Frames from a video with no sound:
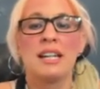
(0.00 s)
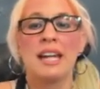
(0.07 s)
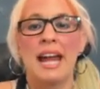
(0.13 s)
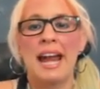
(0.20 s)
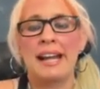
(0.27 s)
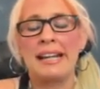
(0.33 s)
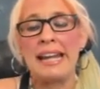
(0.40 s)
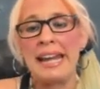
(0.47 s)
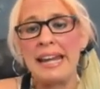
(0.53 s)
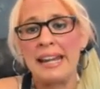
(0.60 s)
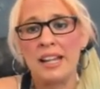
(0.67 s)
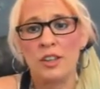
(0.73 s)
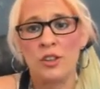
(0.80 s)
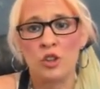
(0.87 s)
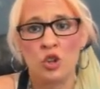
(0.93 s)
And
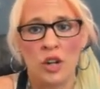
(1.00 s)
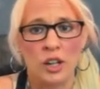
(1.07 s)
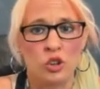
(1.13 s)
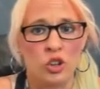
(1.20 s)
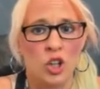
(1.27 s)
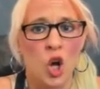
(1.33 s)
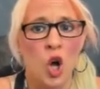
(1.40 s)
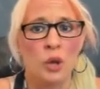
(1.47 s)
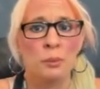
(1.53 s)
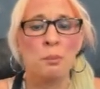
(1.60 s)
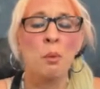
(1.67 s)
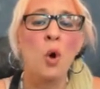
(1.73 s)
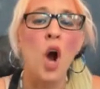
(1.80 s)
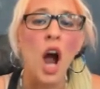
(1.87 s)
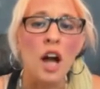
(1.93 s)
in the directory called
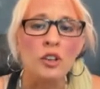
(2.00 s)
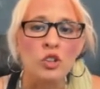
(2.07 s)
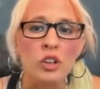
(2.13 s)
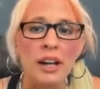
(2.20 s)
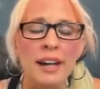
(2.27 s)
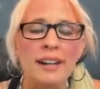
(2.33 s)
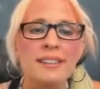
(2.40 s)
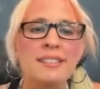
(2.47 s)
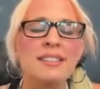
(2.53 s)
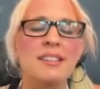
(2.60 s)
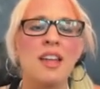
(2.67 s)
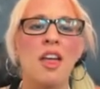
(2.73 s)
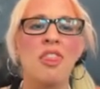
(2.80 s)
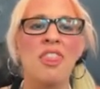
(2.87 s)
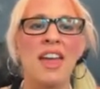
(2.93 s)
projects,
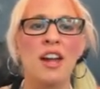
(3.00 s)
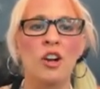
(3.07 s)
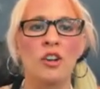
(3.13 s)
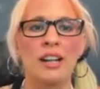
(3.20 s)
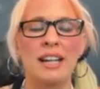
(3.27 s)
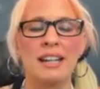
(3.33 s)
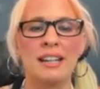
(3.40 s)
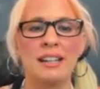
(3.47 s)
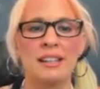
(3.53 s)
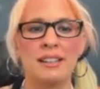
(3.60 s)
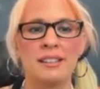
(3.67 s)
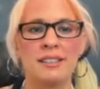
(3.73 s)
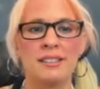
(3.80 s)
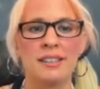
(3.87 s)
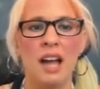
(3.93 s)
there
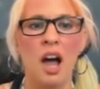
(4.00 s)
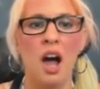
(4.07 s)
is,